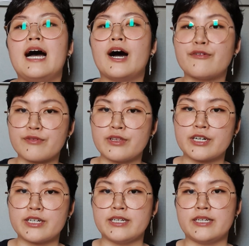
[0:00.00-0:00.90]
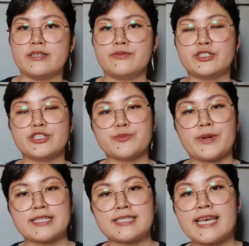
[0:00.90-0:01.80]
of learning, which is
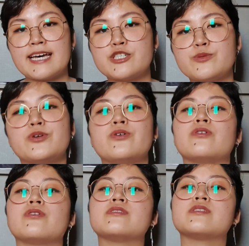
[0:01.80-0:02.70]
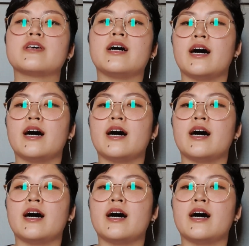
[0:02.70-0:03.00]
by textbooks,